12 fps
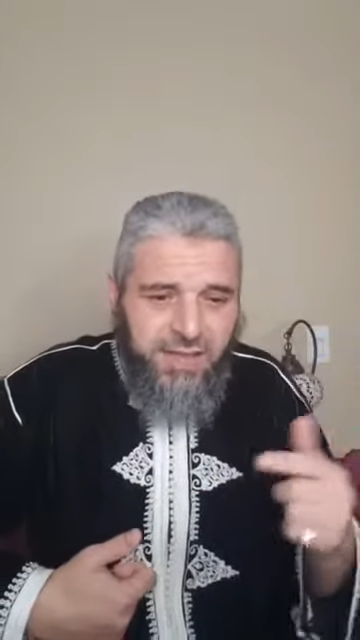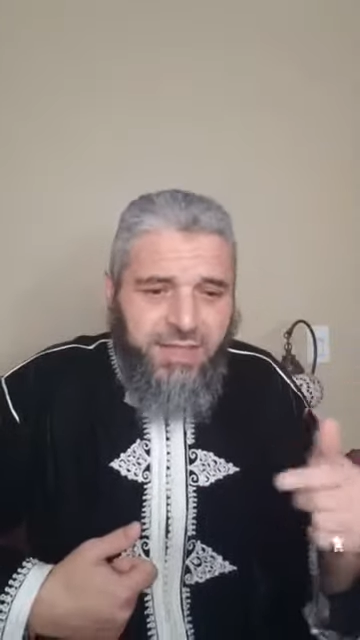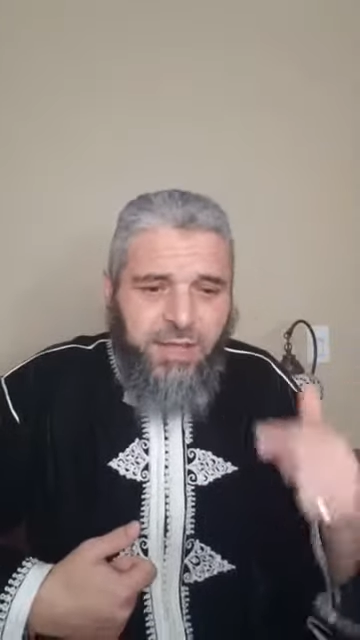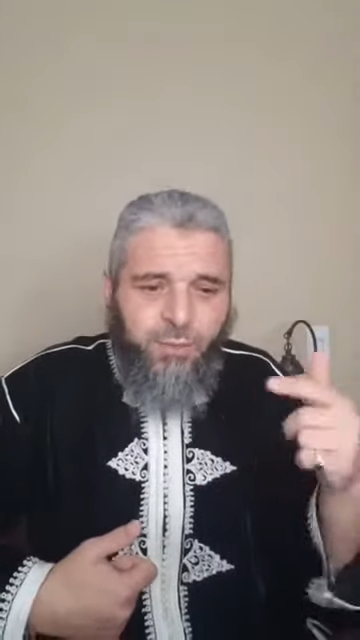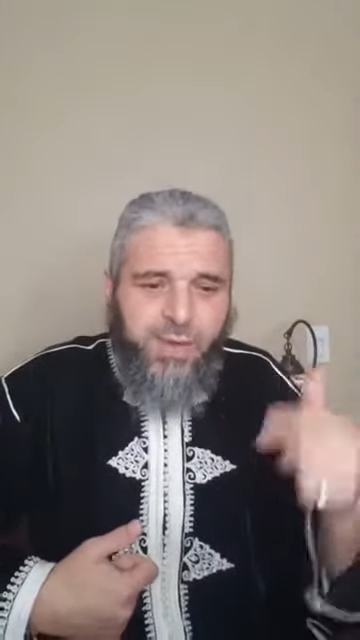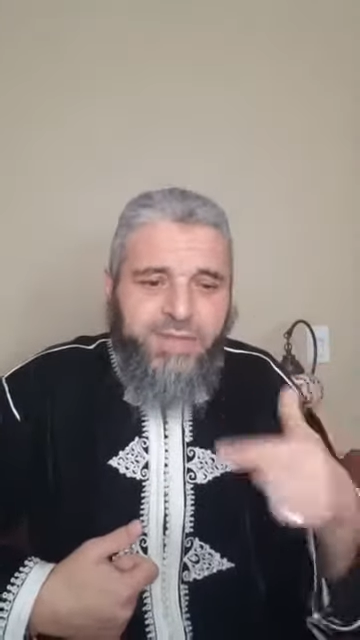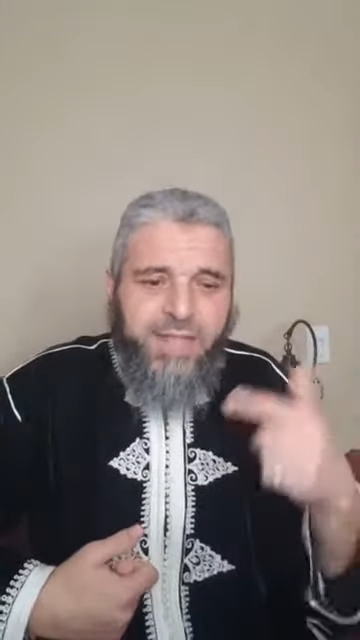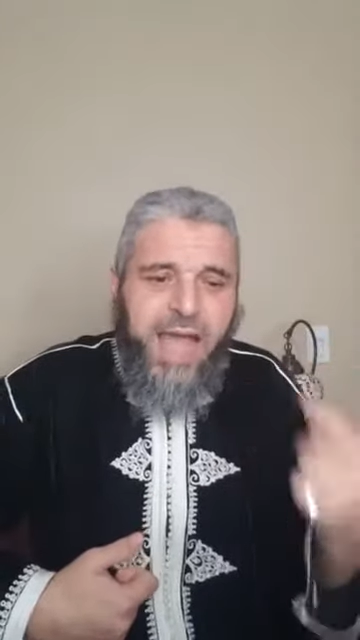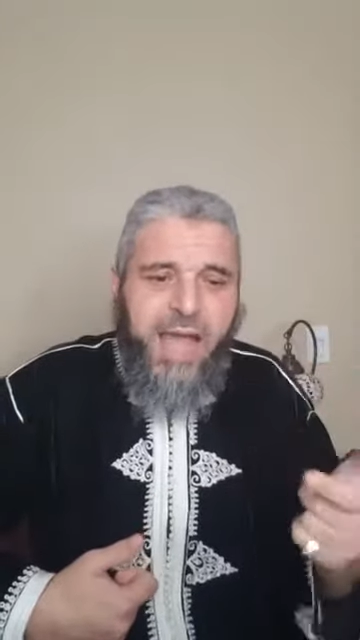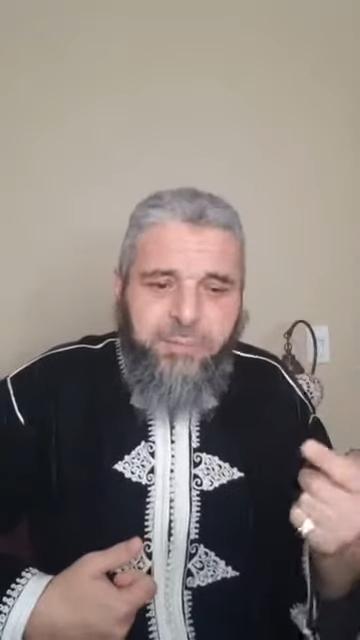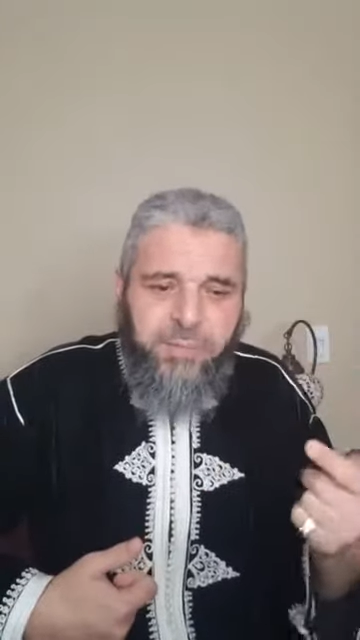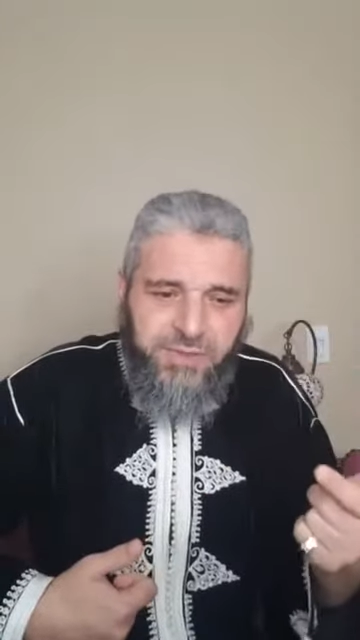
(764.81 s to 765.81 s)
then what
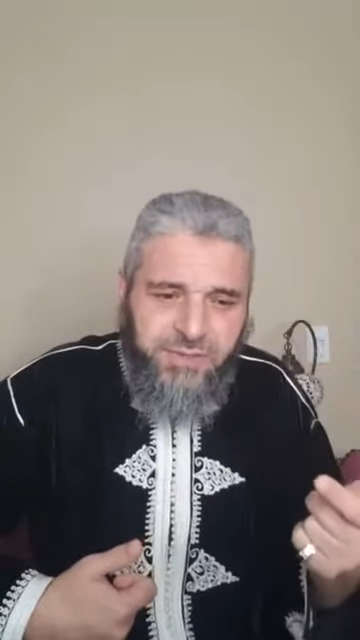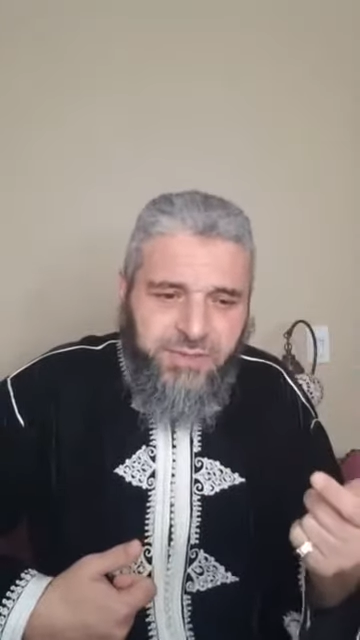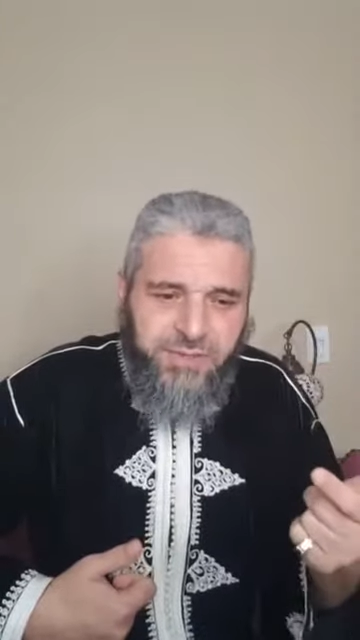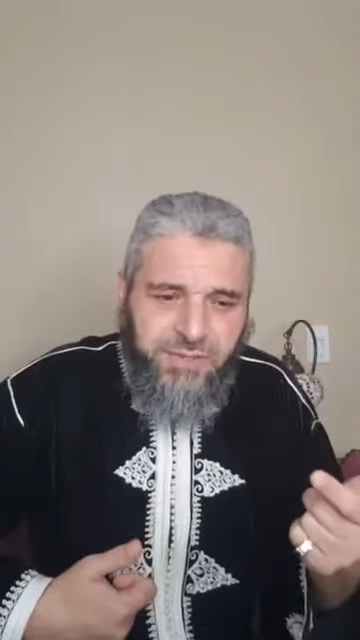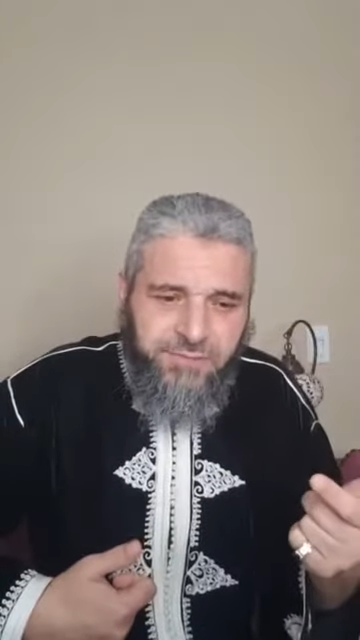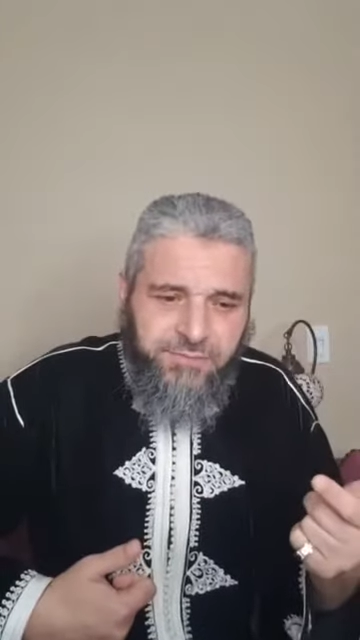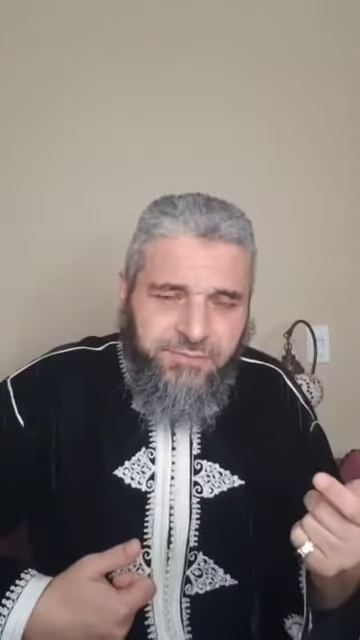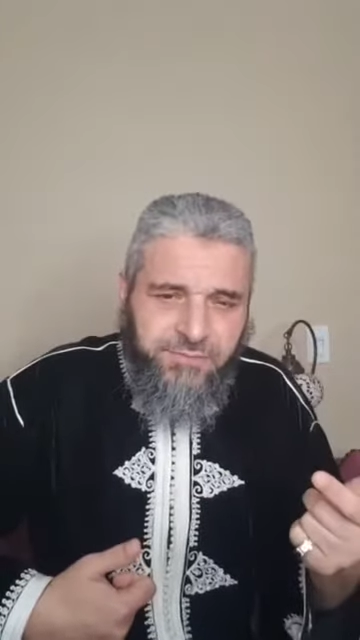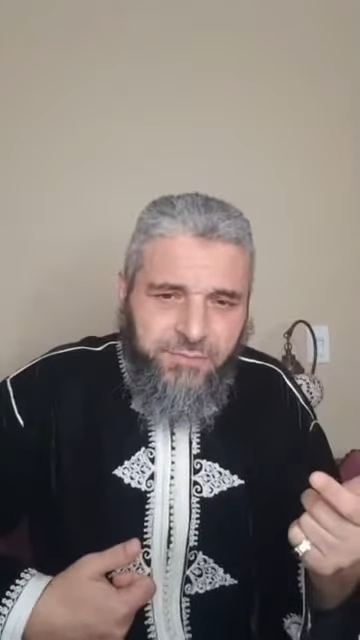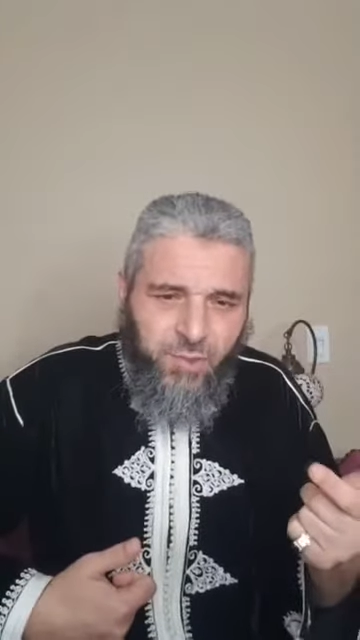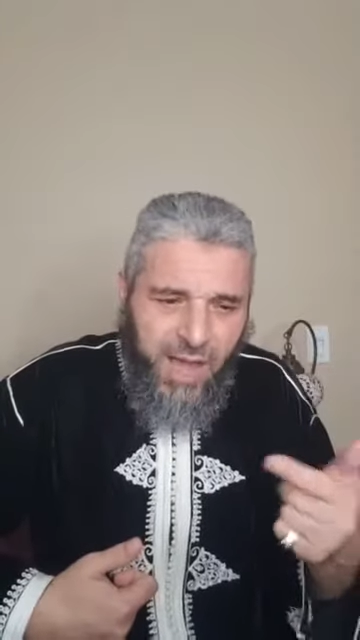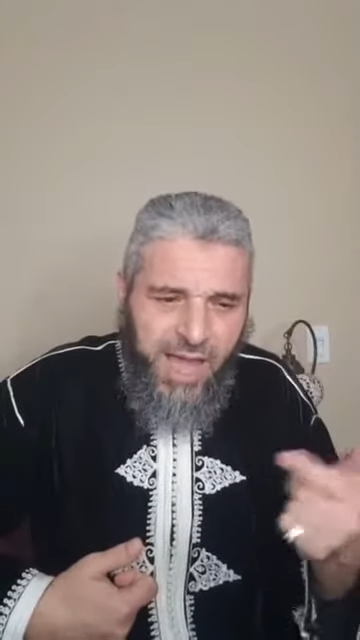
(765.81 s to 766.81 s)
happens?
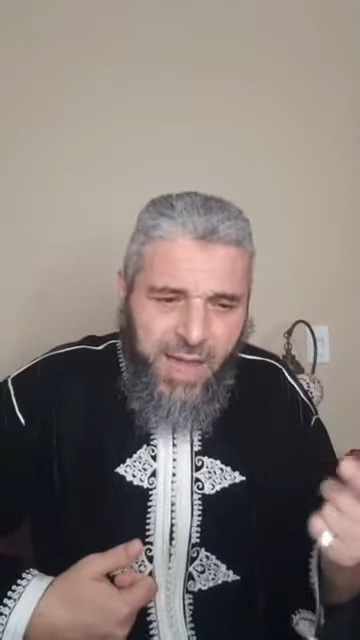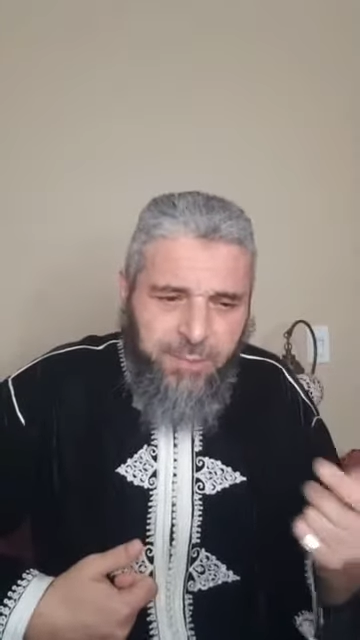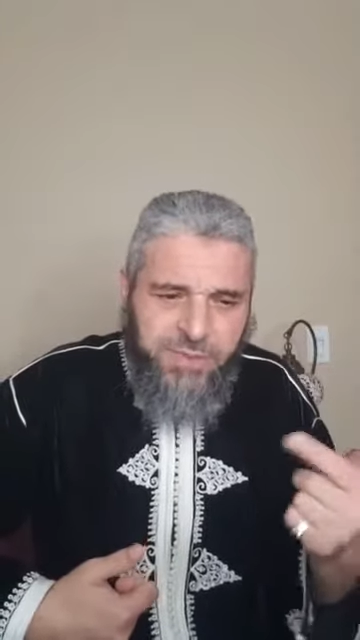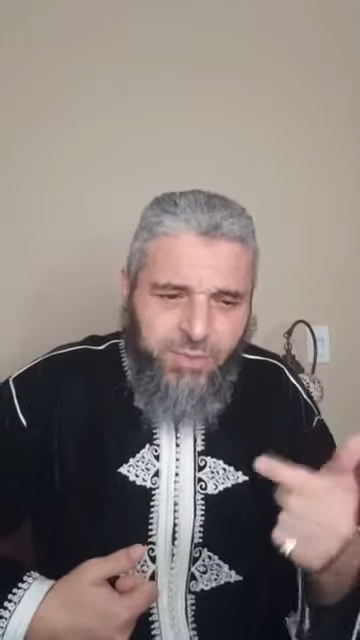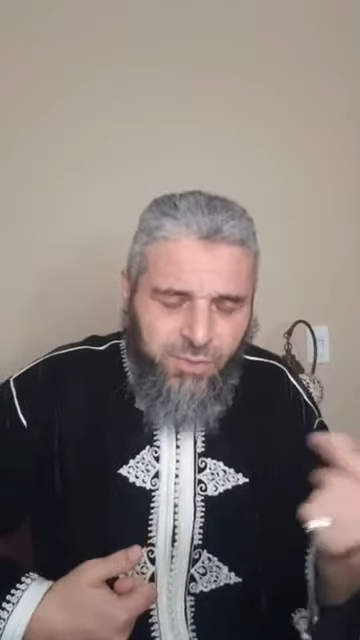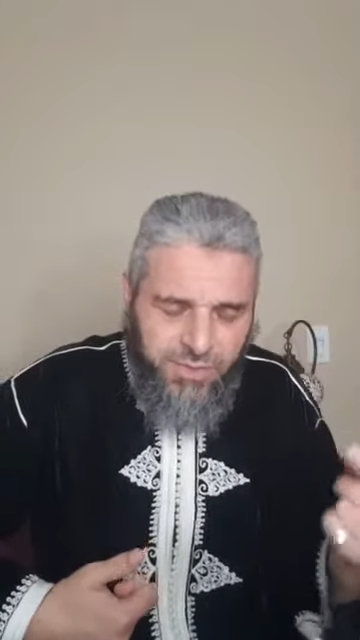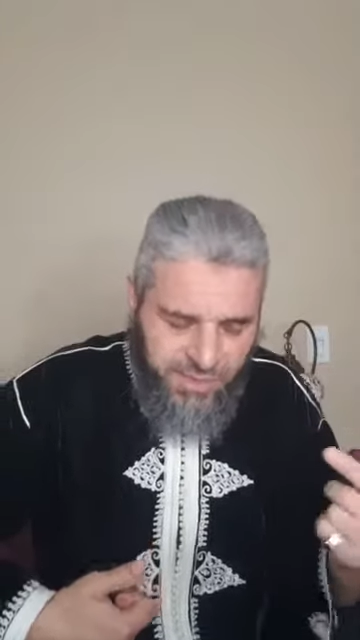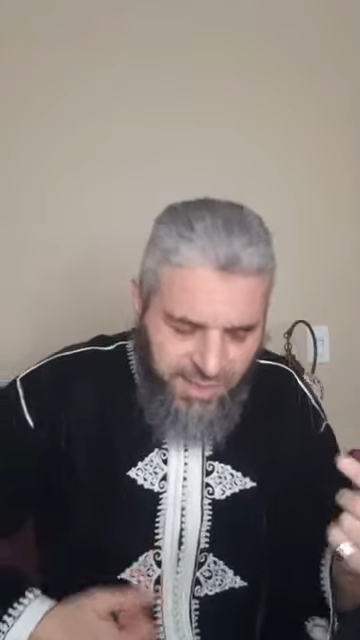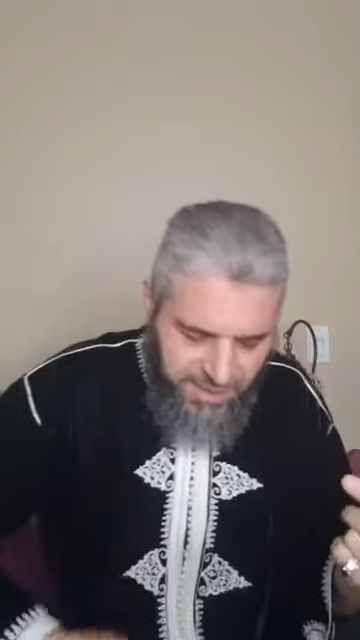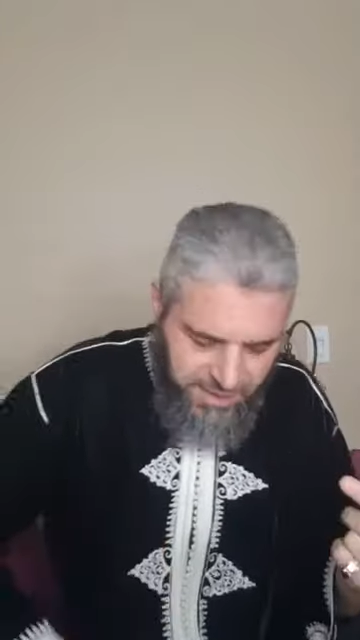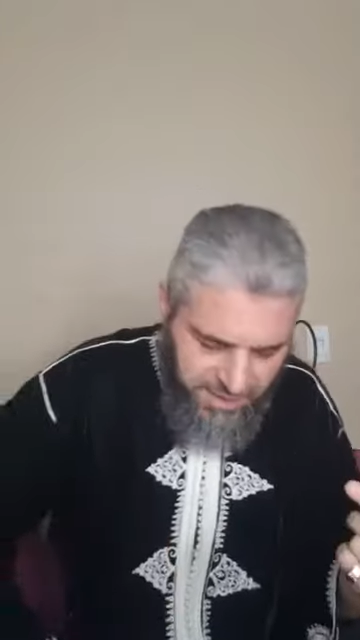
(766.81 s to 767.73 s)
What happens when the dad is